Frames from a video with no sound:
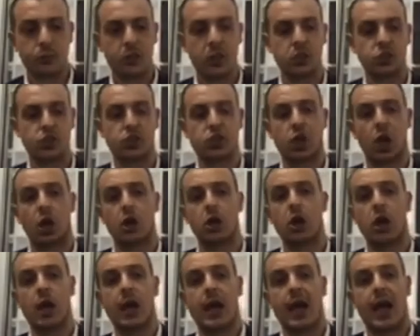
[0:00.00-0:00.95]
So
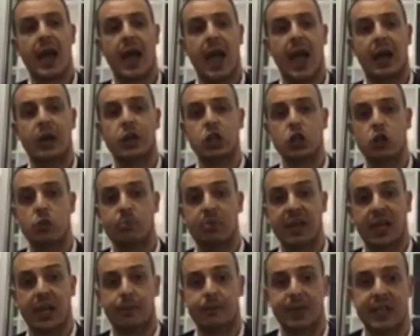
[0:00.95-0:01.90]
how do you
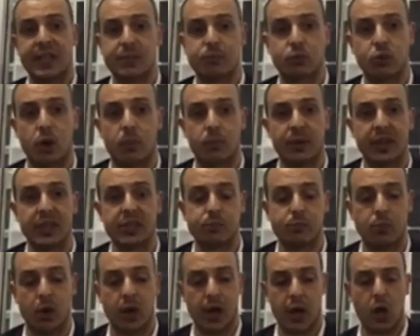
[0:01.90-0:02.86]
pick up these properties?
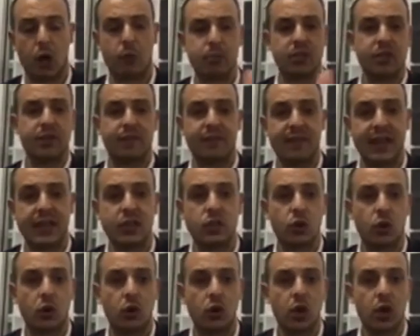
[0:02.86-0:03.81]
By helping the
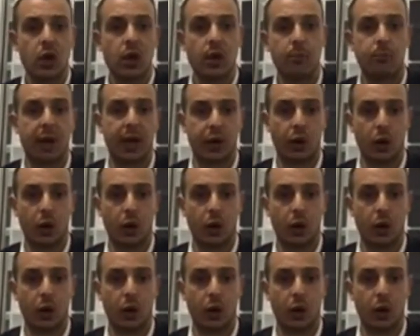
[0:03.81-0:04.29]
vendor, but